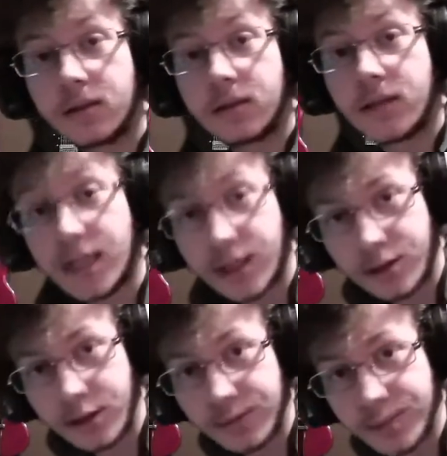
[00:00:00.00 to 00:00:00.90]
hello
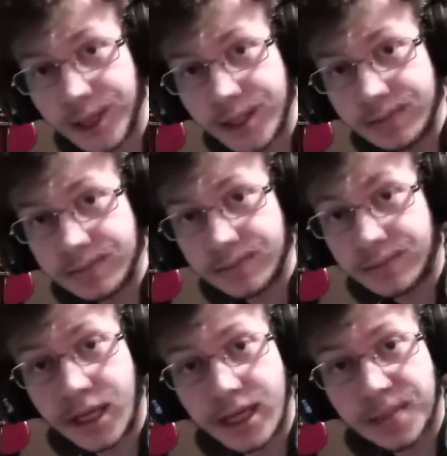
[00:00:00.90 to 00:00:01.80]
everybody.
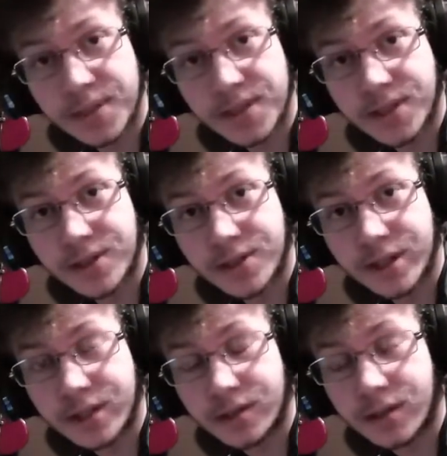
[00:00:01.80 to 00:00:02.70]
My name is Kanushia.